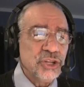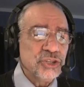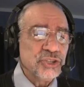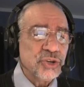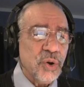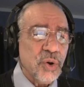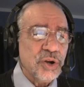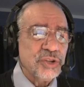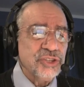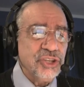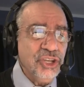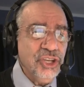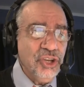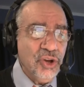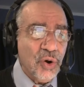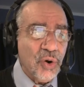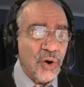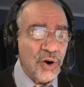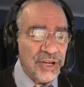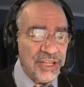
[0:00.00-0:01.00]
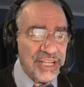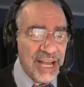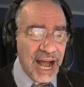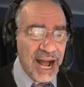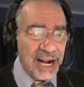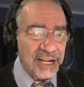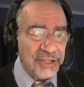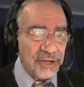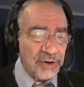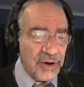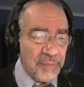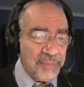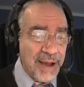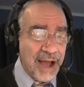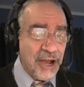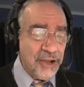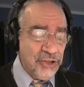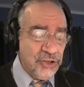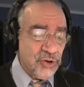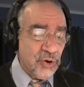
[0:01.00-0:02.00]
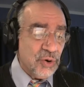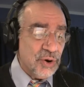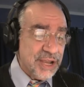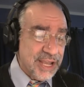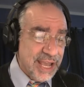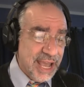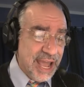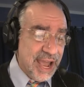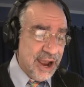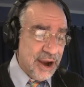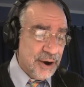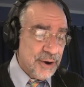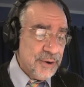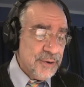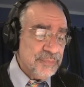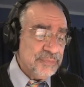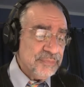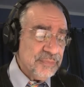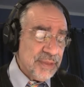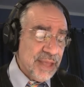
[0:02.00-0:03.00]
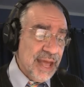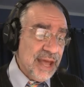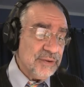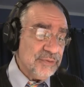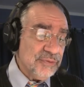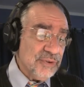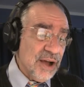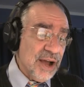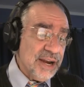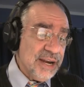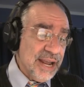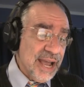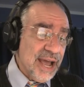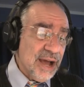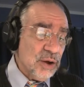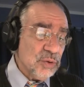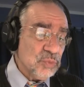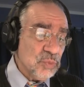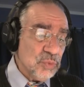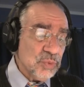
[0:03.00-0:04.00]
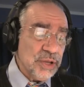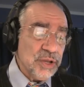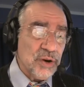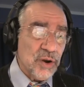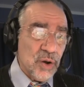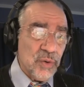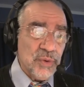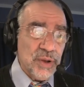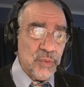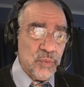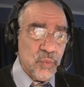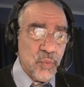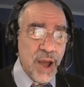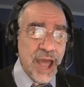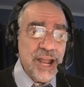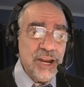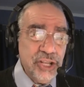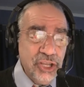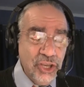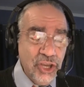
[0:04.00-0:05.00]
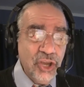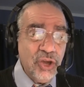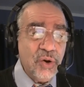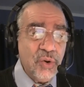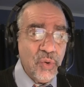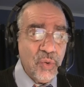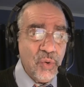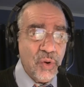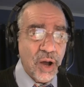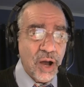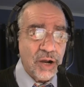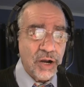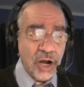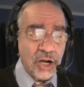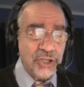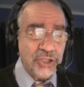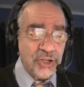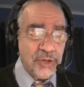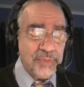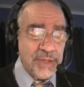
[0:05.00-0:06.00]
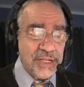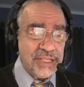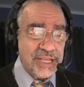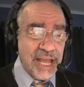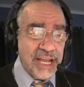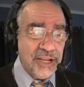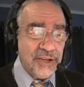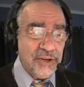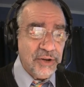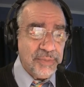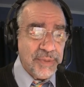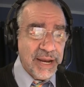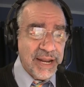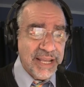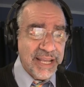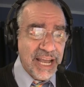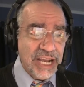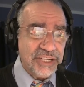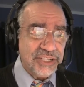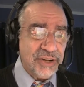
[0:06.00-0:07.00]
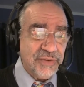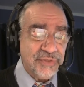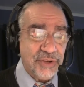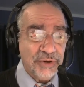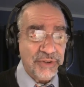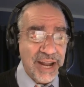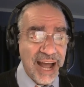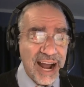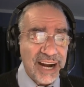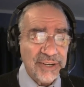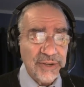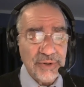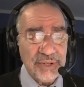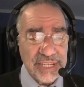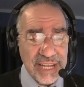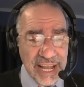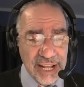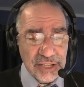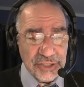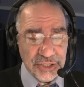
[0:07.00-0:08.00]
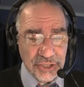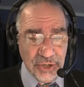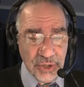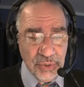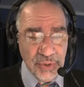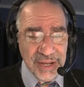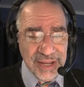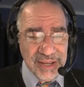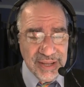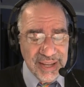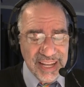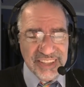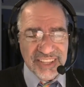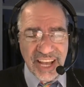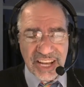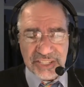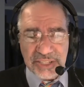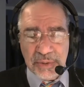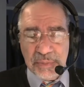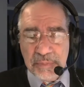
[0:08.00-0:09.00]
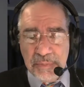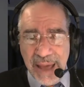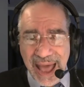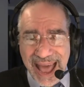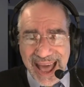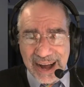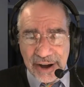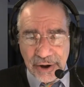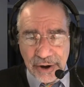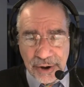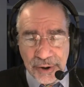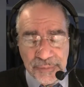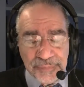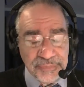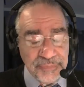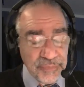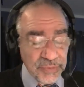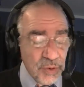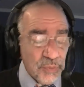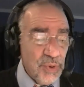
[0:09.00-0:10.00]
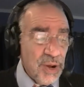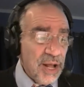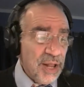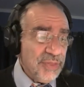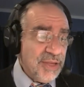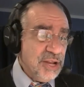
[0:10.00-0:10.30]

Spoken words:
Talk to your doctor about your care and find out, you know, when you should be taking your medication. If your doctor tells you it doesn't matter, well,